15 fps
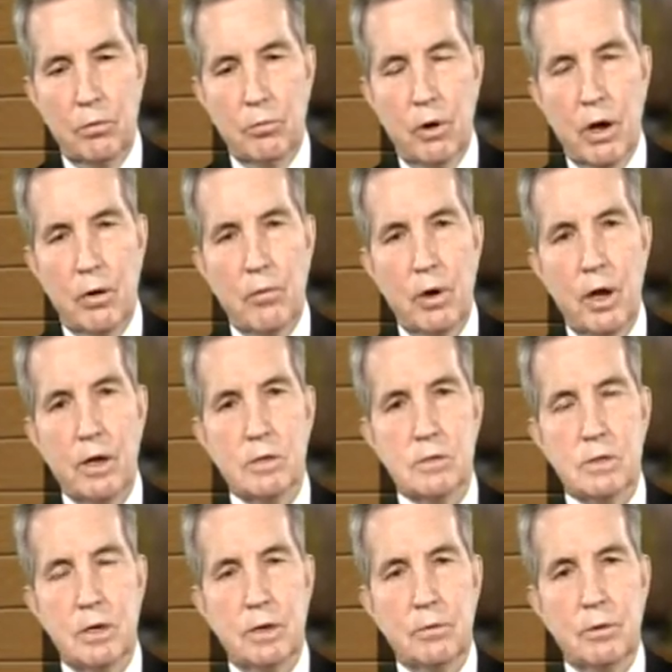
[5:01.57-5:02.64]
want to raise
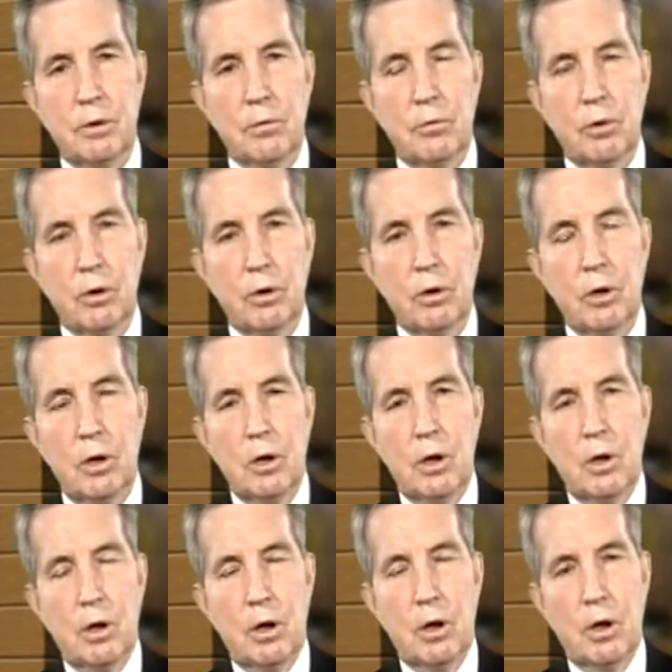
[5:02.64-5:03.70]
that were
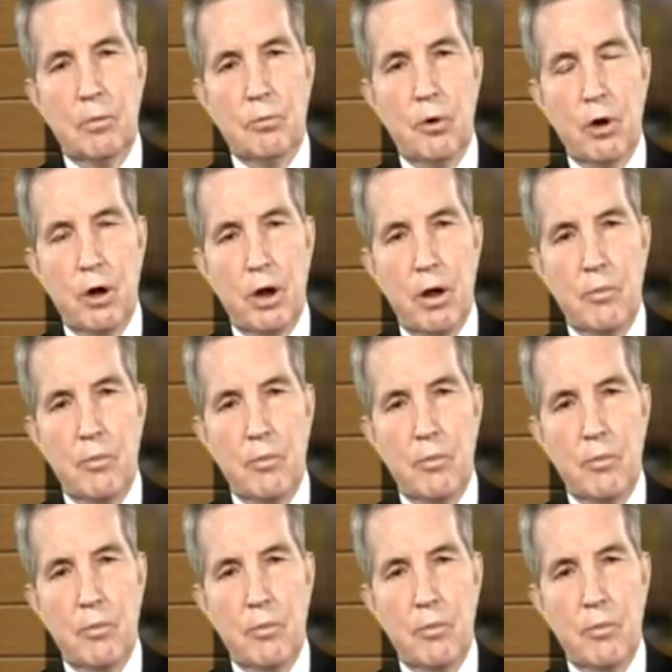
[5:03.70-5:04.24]
pointed